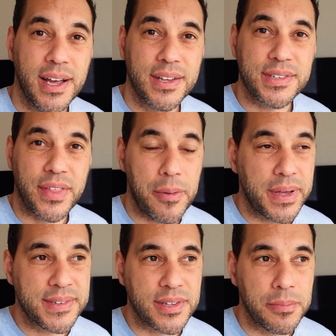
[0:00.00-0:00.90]
So that
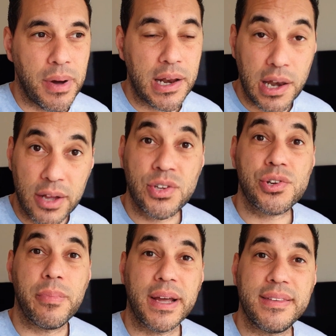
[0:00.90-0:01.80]
means that my
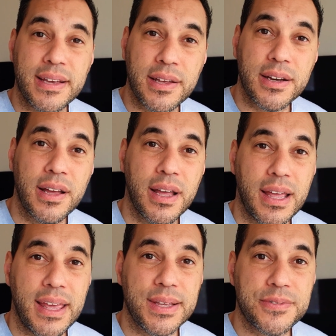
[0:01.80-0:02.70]
lunch, my dinner
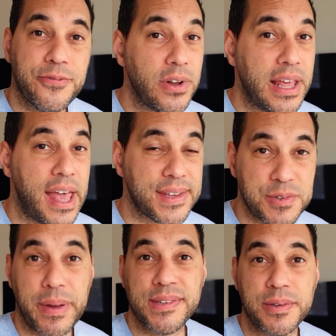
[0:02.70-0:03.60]
is fully
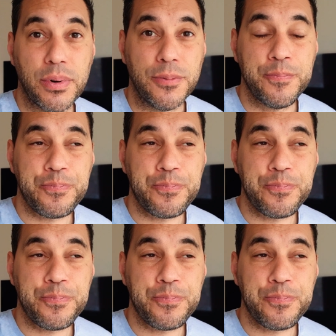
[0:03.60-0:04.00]
expensable.